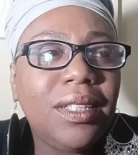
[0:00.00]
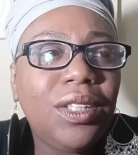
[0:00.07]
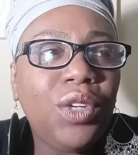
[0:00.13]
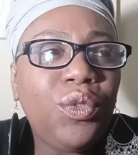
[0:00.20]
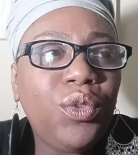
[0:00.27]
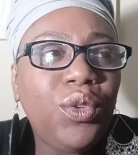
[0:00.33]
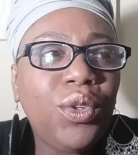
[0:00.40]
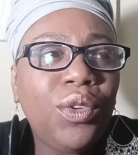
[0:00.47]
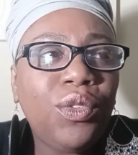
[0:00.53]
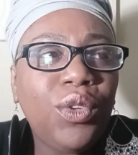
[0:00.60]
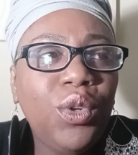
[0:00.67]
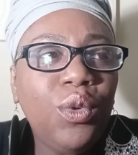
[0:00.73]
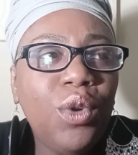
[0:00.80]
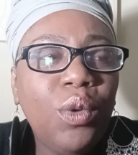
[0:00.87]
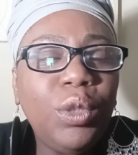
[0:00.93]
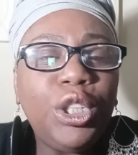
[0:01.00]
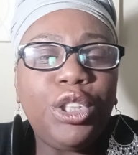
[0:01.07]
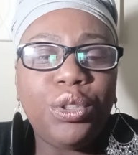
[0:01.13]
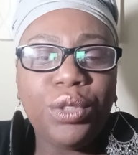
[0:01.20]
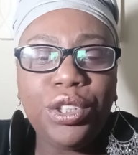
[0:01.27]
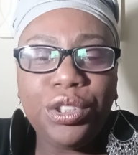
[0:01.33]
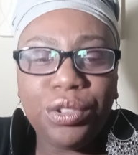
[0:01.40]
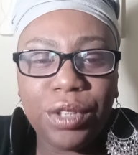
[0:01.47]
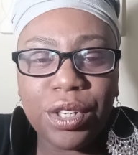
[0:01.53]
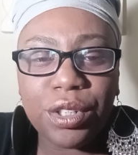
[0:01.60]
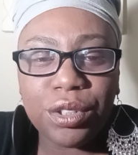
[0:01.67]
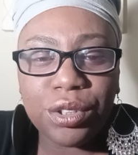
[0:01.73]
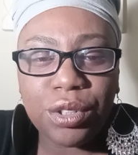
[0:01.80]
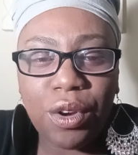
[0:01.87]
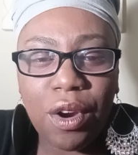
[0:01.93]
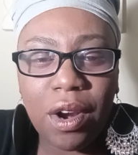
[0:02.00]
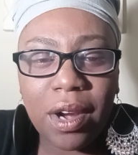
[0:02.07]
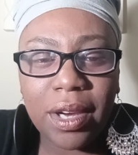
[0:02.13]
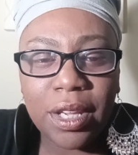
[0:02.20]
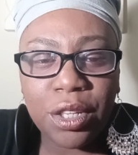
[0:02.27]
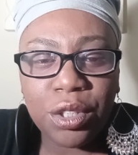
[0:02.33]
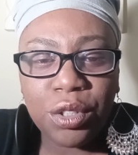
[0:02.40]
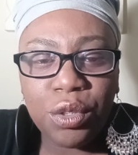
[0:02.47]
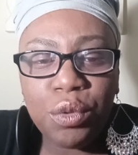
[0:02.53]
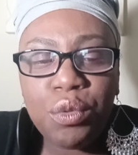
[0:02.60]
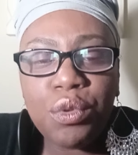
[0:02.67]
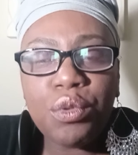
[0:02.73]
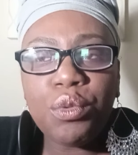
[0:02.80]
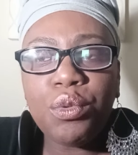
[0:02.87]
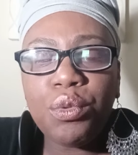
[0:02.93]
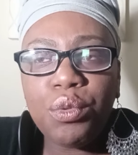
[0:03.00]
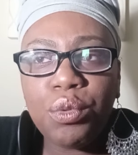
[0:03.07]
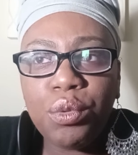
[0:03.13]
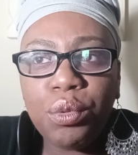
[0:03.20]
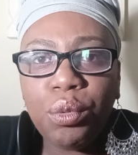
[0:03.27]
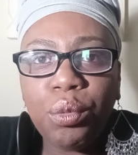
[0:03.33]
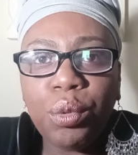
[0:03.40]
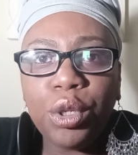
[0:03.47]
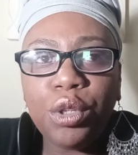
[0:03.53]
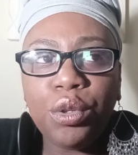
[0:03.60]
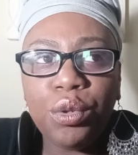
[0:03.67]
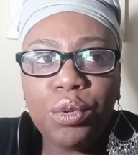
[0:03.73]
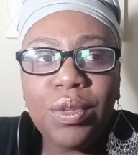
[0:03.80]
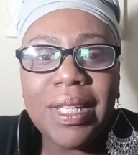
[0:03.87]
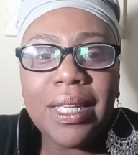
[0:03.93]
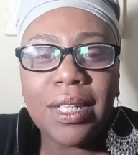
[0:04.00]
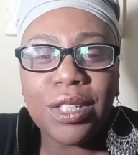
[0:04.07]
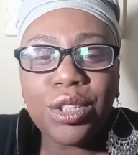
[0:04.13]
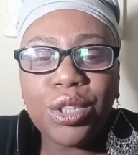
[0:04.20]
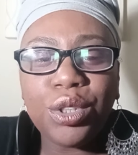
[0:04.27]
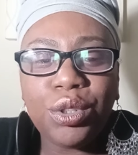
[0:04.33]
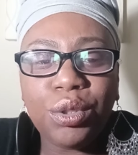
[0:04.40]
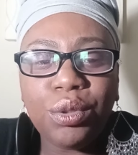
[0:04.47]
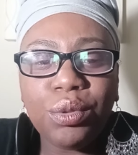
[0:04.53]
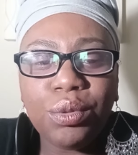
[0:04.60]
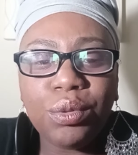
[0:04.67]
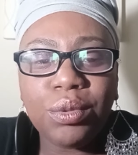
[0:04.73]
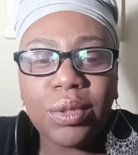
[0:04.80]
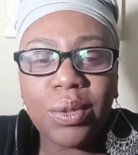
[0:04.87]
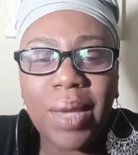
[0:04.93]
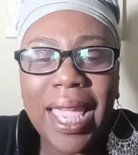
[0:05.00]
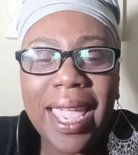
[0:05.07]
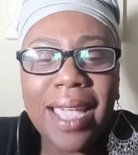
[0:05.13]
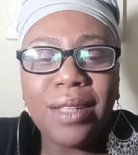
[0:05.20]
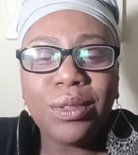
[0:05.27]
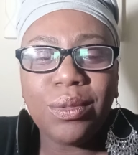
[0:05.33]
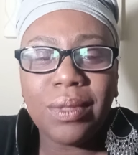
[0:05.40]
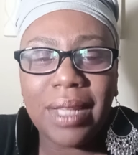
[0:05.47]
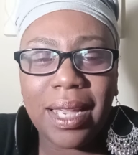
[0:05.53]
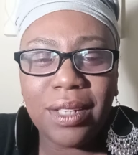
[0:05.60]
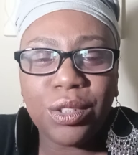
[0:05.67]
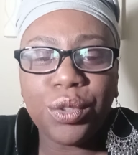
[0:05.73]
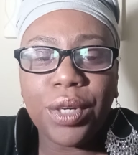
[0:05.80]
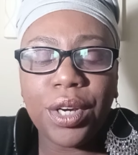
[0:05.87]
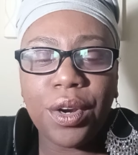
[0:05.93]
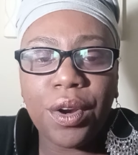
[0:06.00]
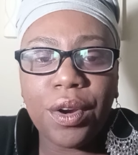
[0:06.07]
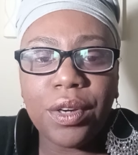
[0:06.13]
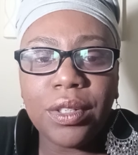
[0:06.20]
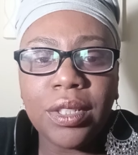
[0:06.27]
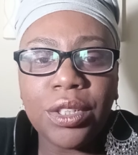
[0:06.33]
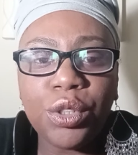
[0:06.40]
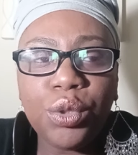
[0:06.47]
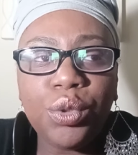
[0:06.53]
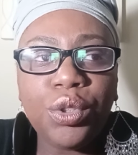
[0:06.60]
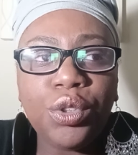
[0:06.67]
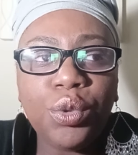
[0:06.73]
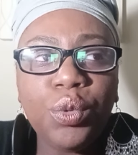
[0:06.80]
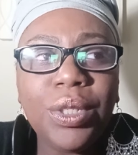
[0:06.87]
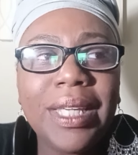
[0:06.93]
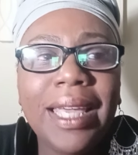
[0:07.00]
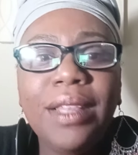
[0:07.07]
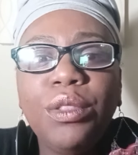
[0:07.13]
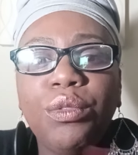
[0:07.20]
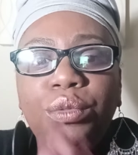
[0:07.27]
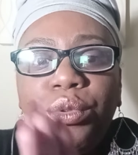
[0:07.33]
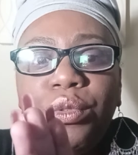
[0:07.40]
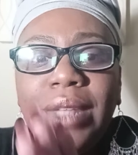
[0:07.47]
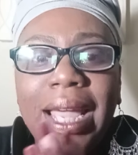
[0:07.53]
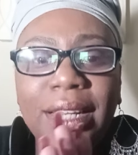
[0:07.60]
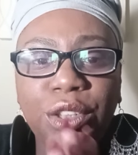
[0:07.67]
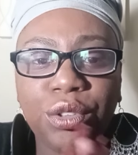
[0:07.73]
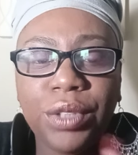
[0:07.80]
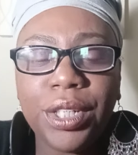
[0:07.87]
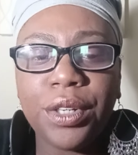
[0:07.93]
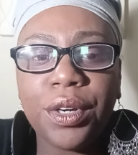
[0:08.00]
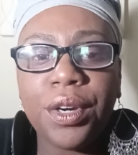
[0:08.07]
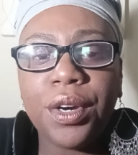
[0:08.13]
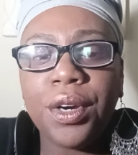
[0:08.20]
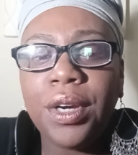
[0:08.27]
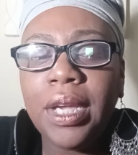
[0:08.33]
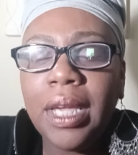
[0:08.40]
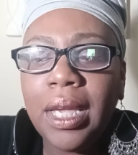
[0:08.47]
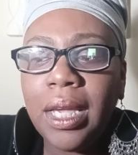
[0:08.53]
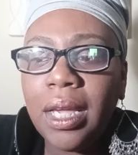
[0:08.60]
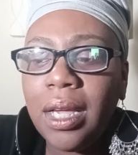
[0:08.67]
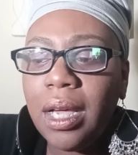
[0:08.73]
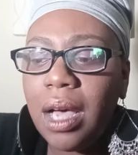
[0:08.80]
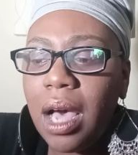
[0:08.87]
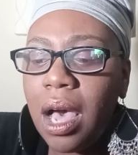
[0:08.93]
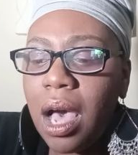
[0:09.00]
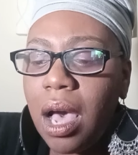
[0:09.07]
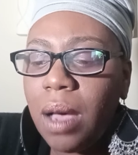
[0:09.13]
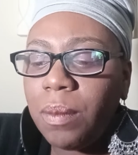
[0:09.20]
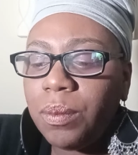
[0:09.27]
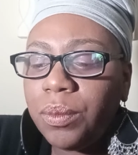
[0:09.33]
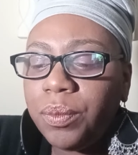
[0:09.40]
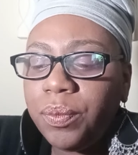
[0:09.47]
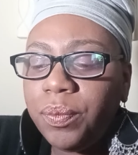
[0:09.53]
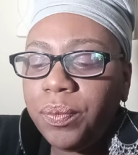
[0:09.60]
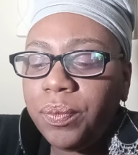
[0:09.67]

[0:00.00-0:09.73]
If you know what your triggers are, and you knew what you needed to do to handle that trigger and to get through that trigger, um